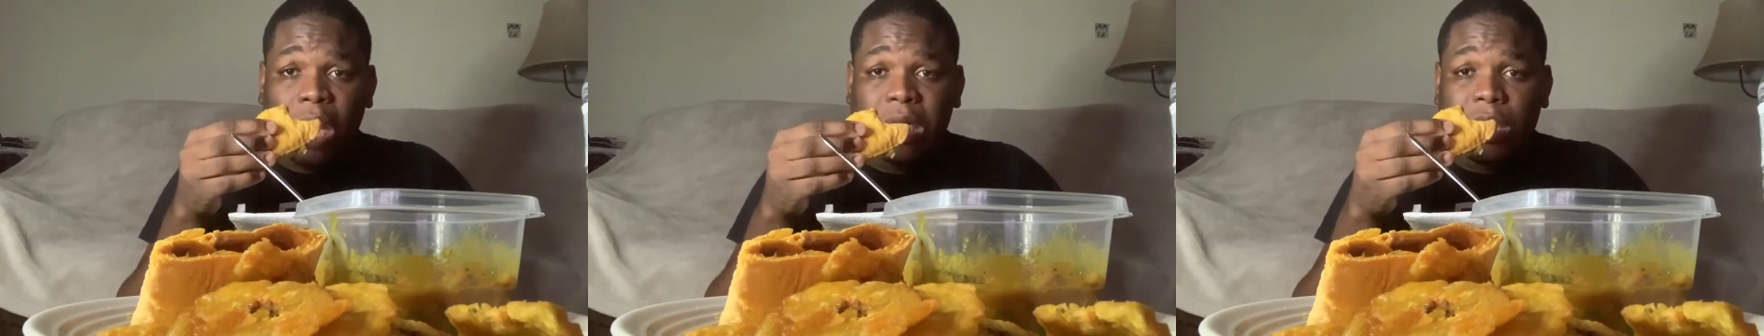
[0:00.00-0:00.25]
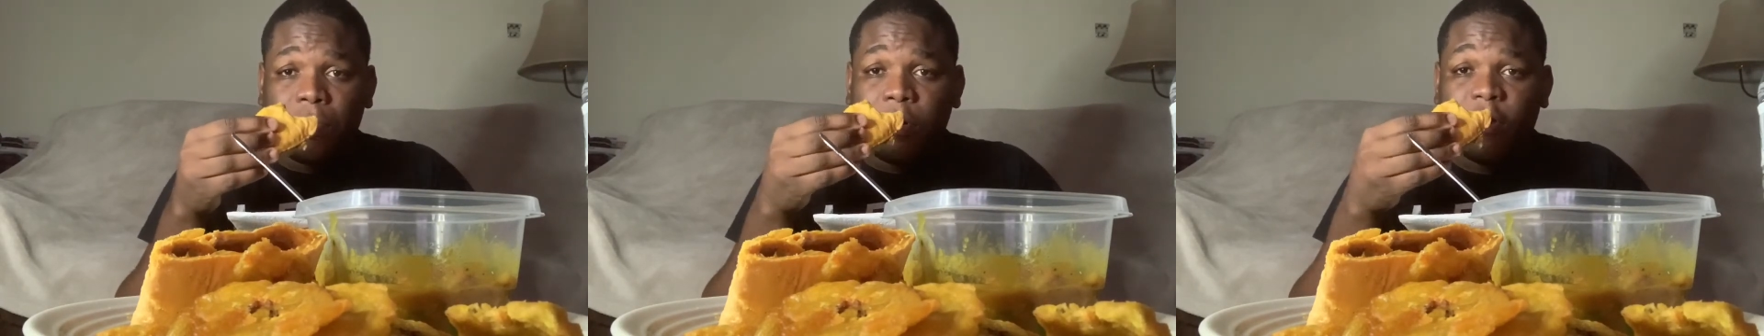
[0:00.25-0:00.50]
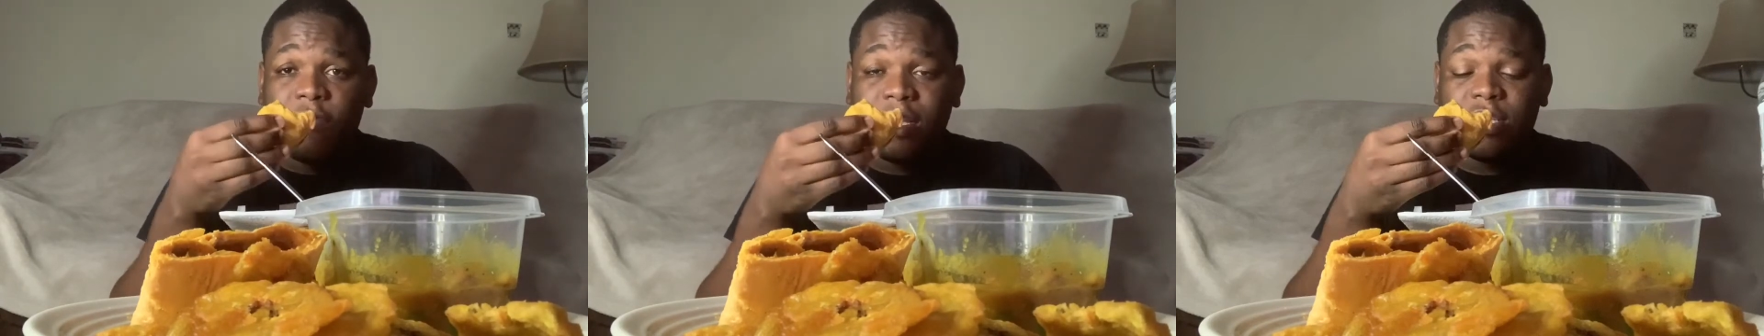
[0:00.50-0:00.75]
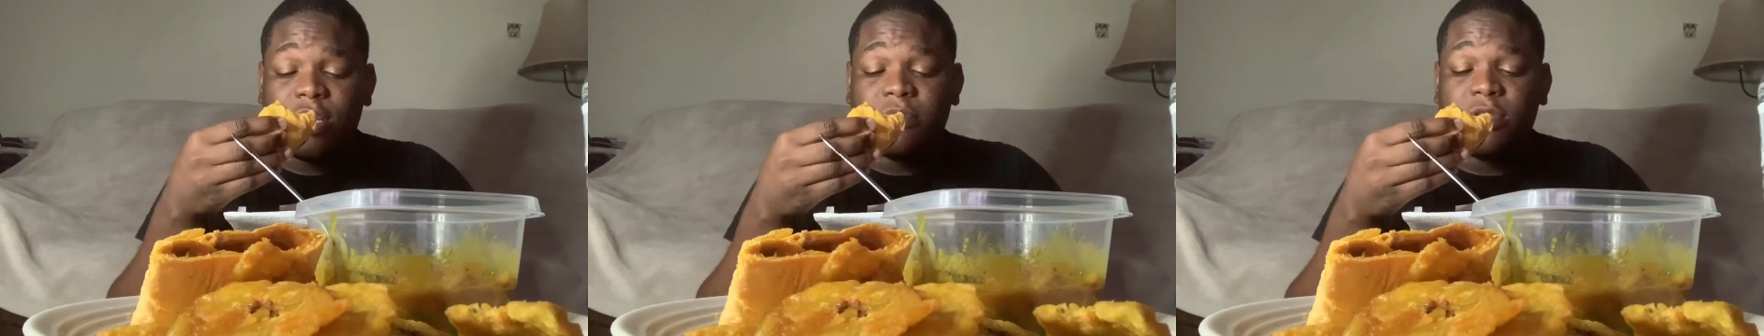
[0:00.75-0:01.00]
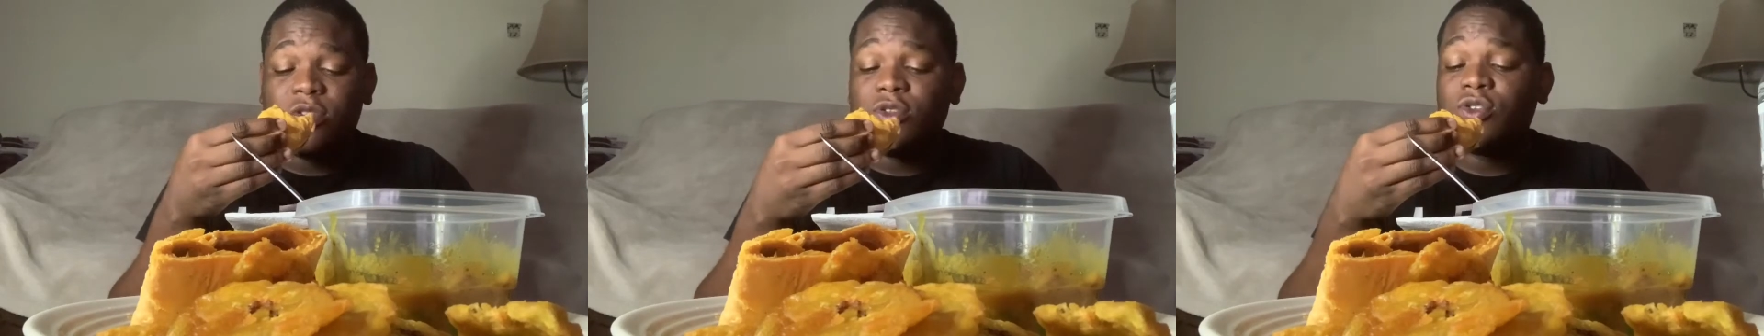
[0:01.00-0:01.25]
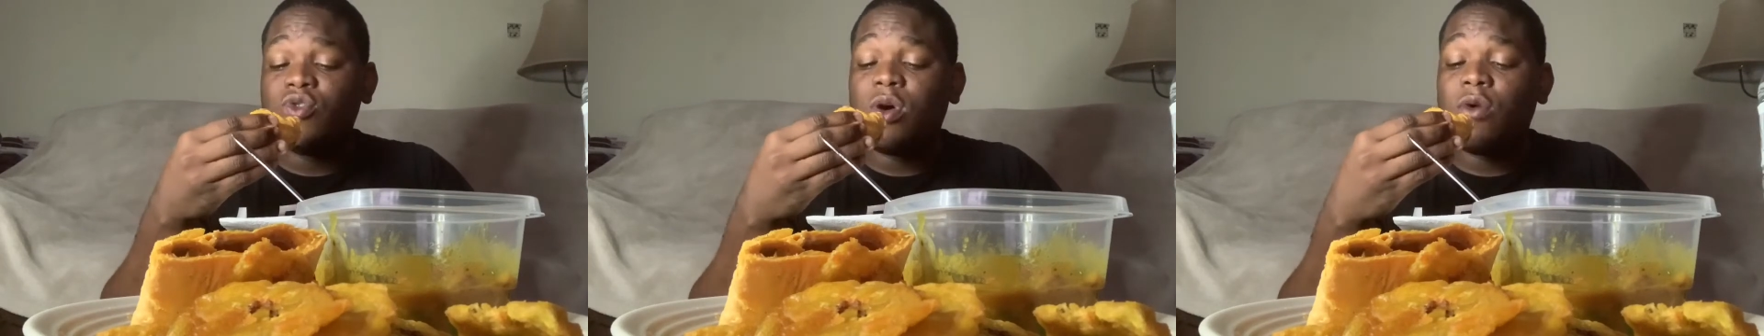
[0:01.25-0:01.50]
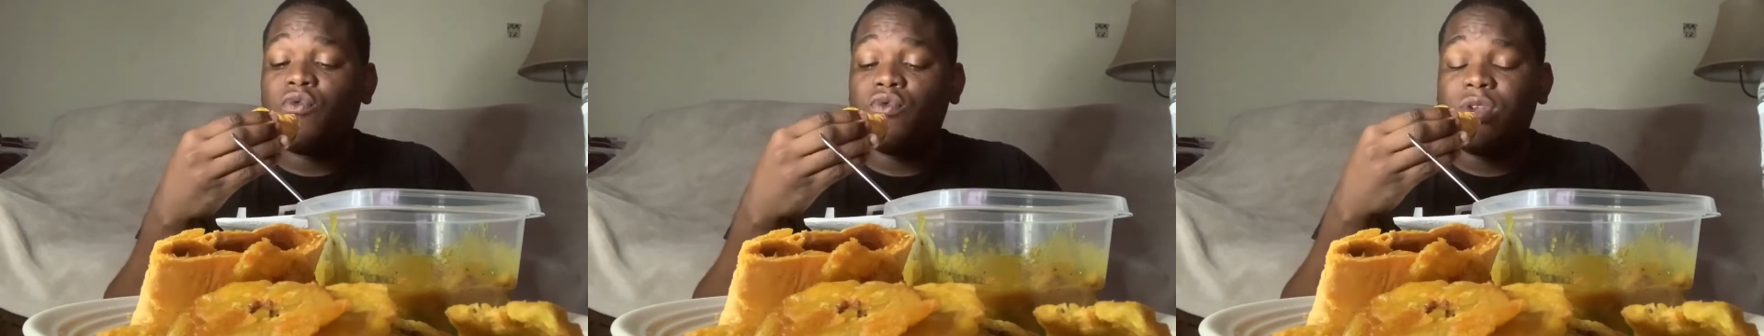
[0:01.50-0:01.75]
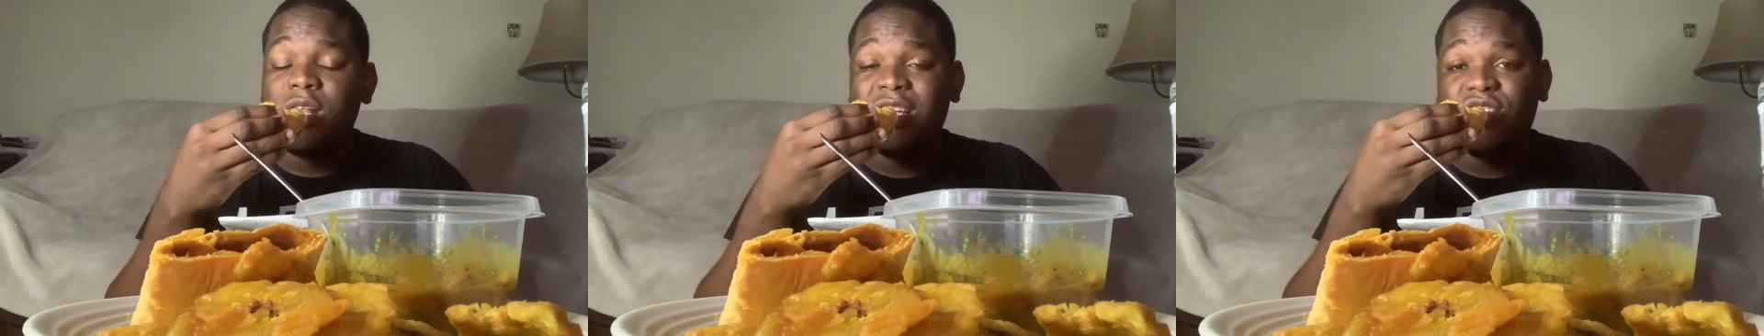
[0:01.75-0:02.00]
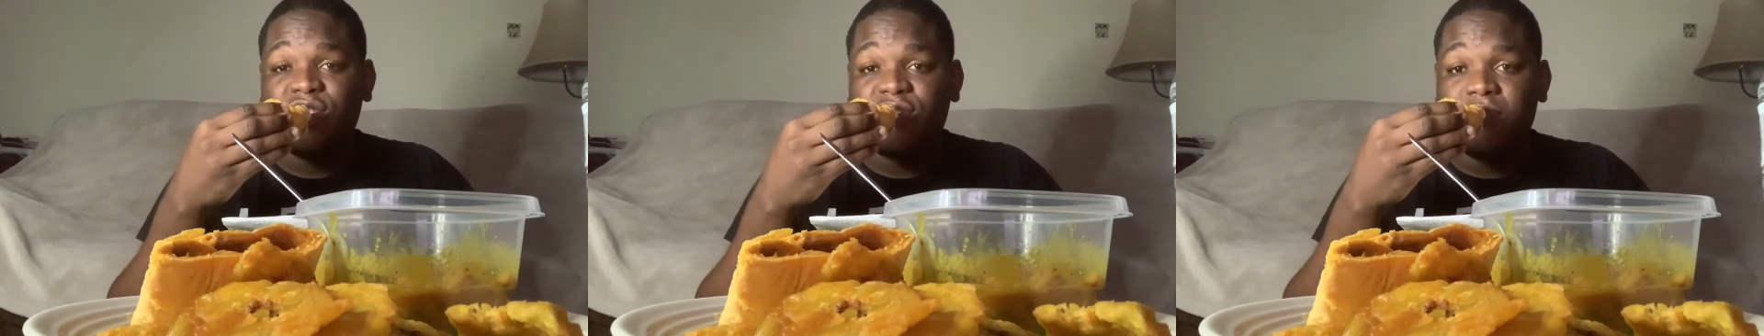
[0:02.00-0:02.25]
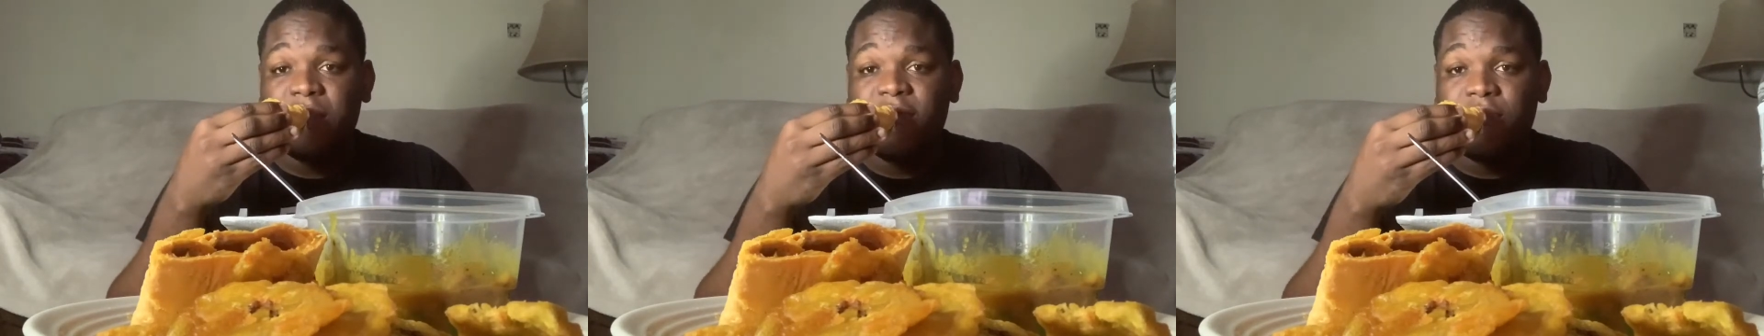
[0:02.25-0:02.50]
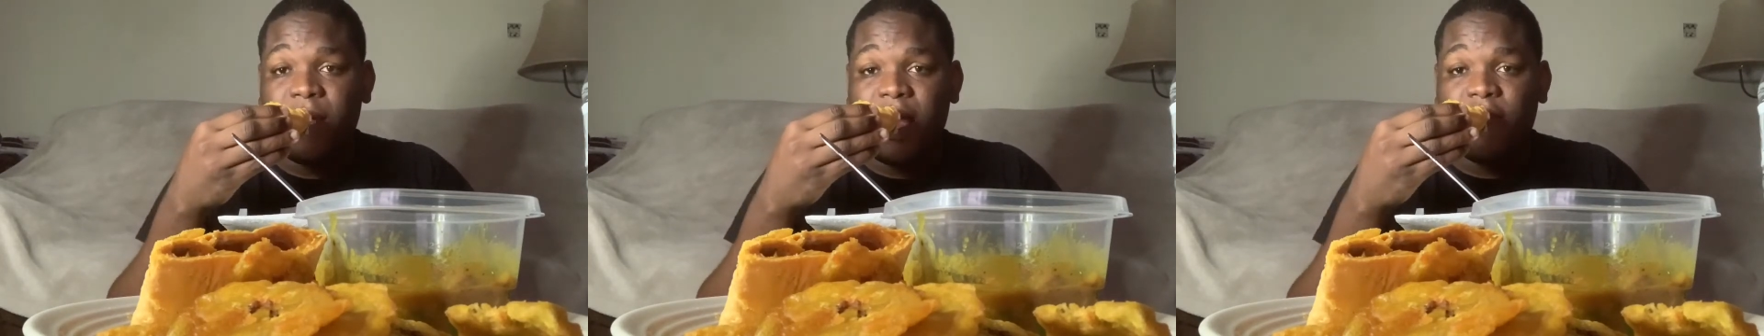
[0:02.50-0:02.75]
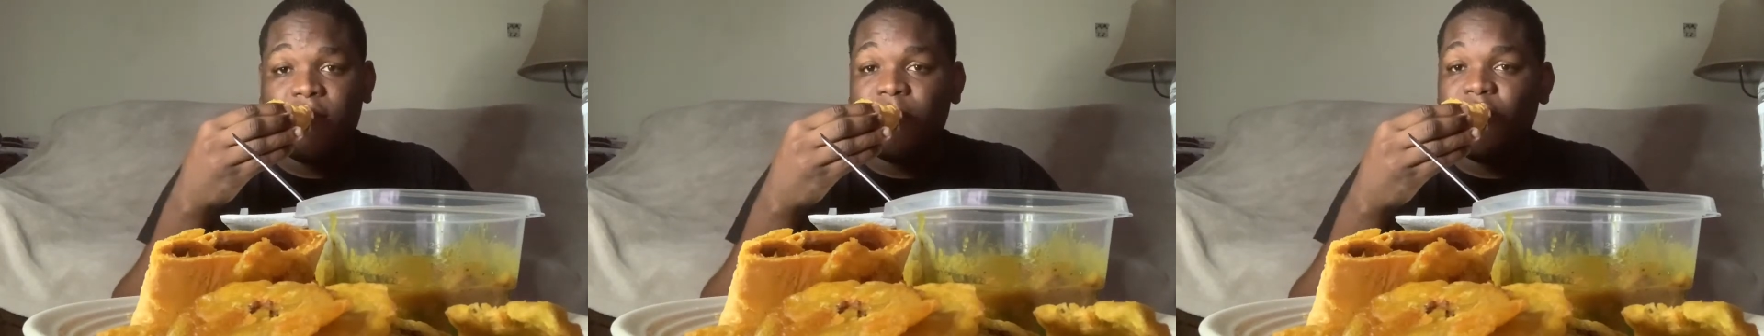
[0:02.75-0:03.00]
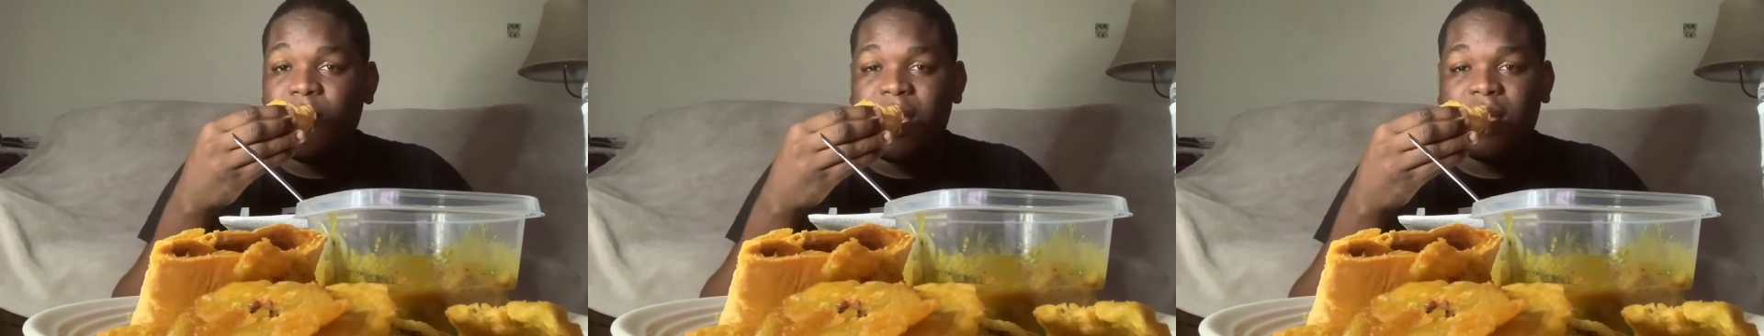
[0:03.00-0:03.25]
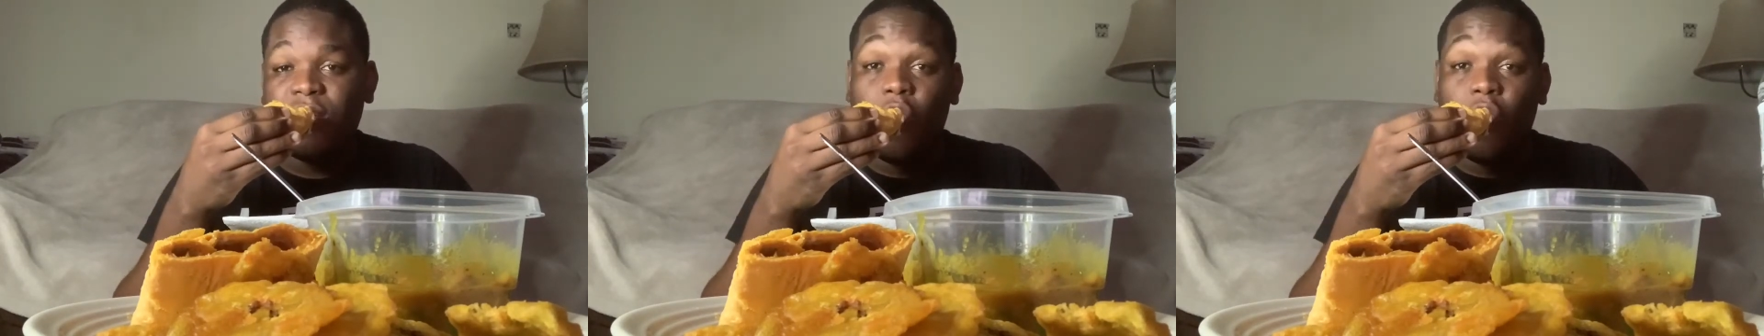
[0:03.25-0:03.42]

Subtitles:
the perfect substitute to a delicious beef patty from Jamaica.